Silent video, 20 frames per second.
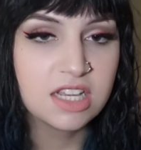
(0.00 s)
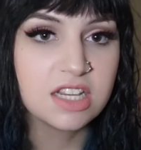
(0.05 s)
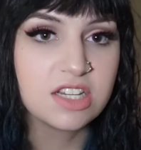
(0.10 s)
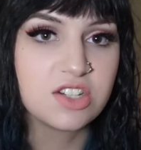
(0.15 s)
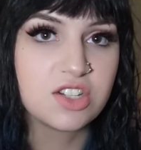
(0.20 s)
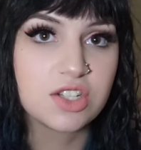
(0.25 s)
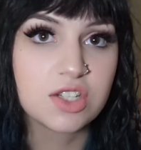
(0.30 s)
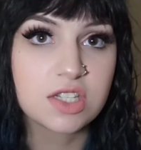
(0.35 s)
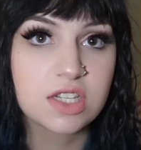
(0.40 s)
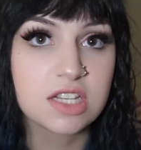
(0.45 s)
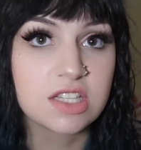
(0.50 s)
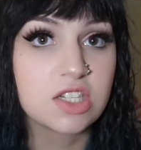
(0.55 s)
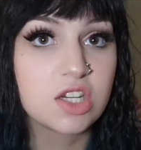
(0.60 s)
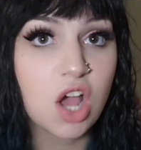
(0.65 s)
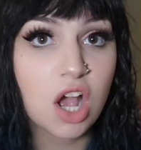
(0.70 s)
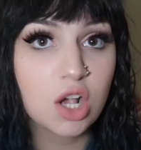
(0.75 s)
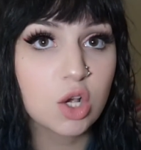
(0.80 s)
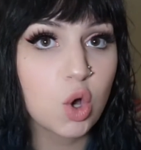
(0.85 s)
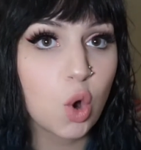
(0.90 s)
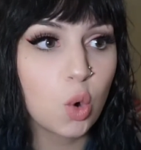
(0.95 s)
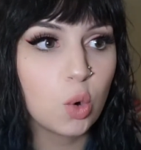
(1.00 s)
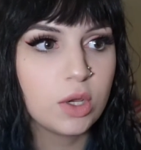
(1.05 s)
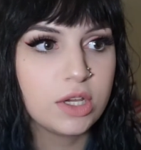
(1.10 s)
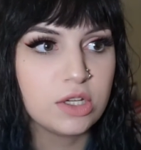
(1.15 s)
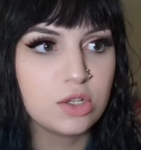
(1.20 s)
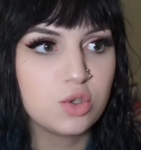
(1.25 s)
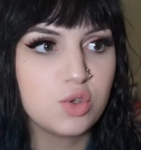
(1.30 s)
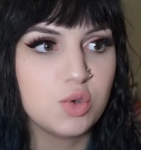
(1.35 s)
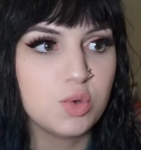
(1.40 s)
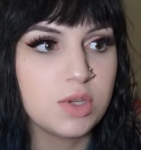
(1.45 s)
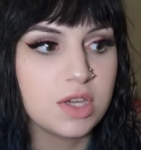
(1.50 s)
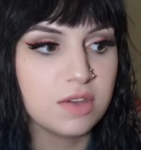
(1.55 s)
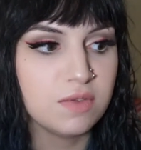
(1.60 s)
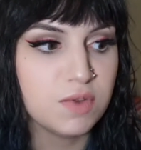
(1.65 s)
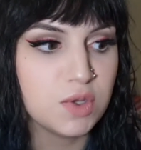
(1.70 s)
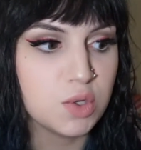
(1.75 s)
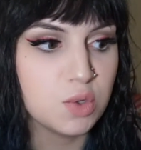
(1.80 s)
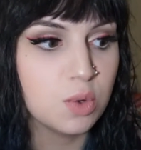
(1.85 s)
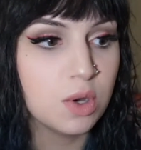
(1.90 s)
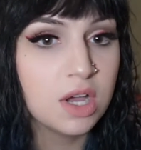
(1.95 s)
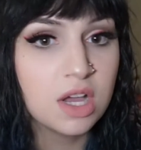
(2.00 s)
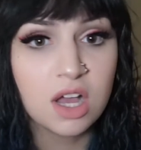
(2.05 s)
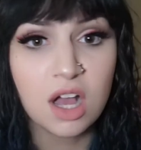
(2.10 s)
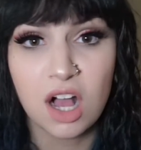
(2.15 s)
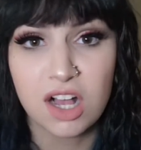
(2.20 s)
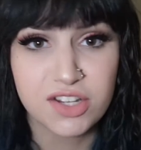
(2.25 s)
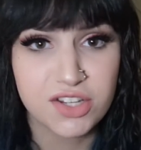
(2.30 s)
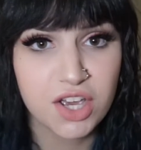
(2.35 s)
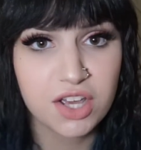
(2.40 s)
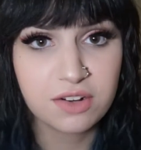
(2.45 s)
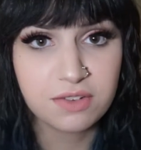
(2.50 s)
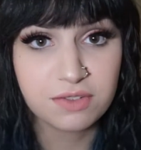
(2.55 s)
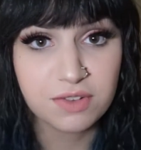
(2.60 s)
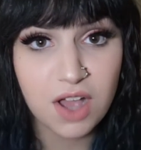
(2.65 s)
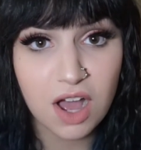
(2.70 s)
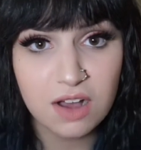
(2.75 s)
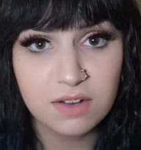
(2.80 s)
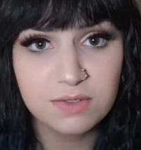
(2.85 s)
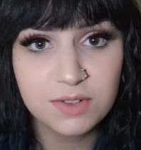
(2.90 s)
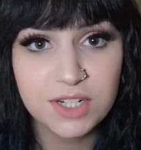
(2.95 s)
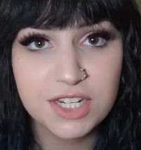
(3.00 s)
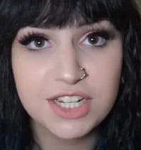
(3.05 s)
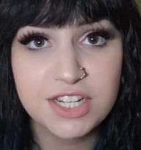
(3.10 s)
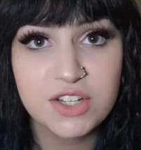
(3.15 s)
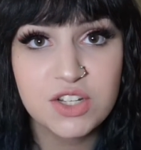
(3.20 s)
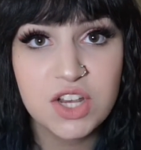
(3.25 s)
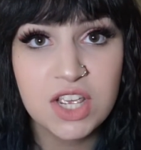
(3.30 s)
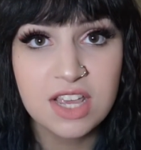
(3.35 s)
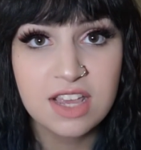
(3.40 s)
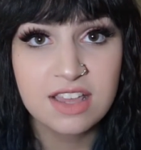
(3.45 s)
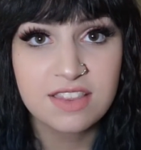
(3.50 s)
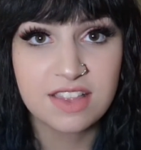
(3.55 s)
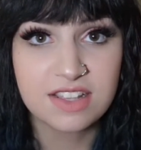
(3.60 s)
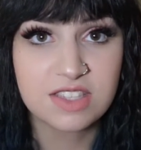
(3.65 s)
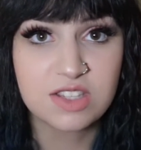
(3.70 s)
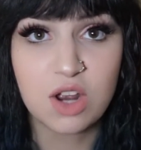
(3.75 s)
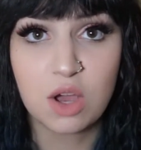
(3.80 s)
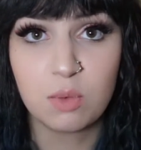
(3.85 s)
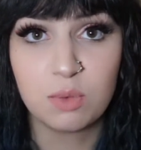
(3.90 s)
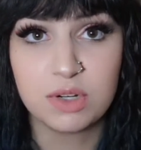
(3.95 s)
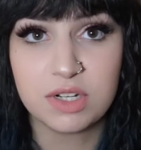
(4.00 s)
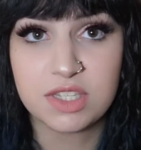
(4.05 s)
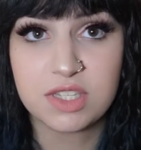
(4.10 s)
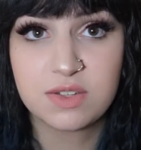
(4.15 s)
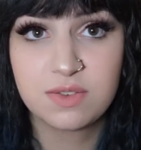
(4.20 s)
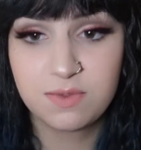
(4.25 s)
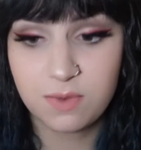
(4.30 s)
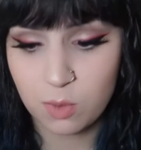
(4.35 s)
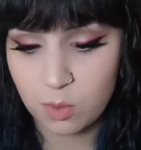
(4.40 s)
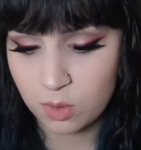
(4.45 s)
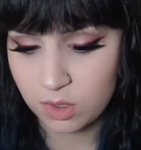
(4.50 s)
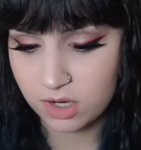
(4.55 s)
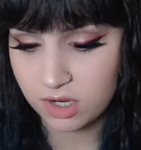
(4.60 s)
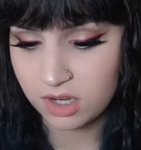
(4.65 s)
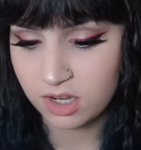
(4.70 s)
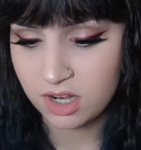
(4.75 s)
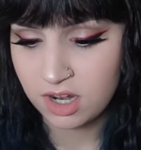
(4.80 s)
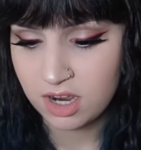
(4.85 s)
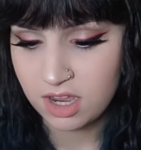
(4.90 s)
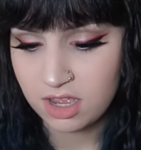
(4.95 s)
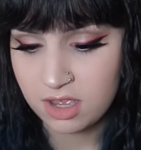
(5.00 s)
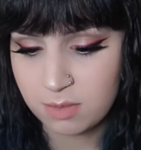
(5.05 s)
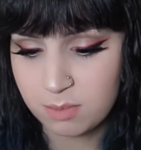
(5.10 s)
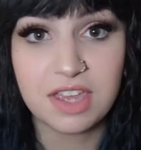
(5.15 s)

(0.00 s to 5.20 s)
It's not going to give you a ton of coverage. That's not what it's for.